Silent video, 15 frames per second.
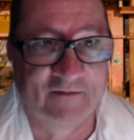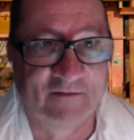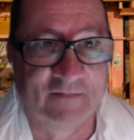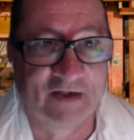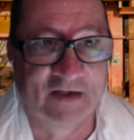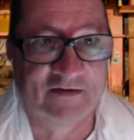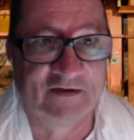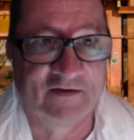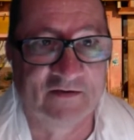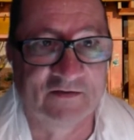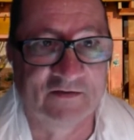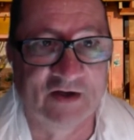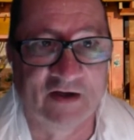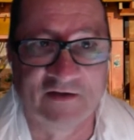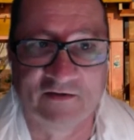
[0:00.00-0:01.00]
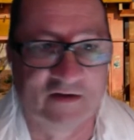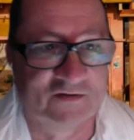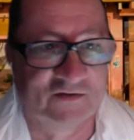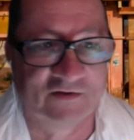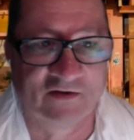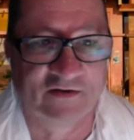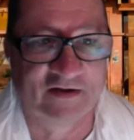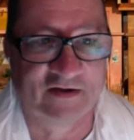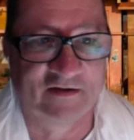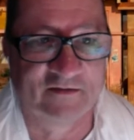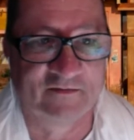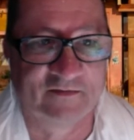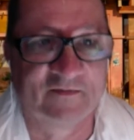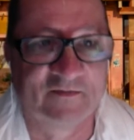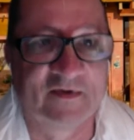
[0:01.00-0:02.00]
But in Rosario does not agree
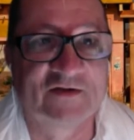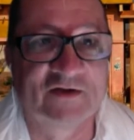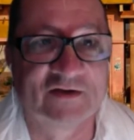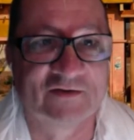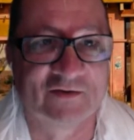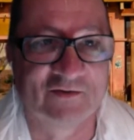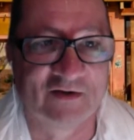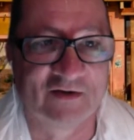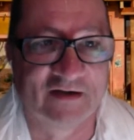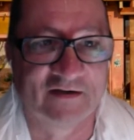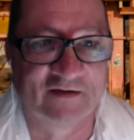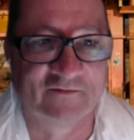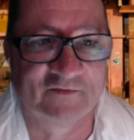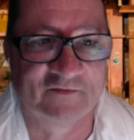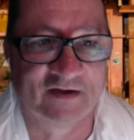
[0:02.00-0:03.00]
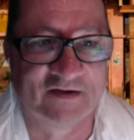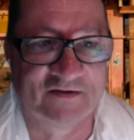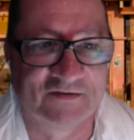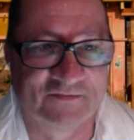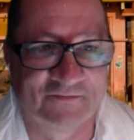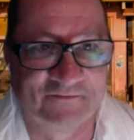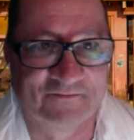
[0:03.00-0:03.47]
with me. Just look at her face.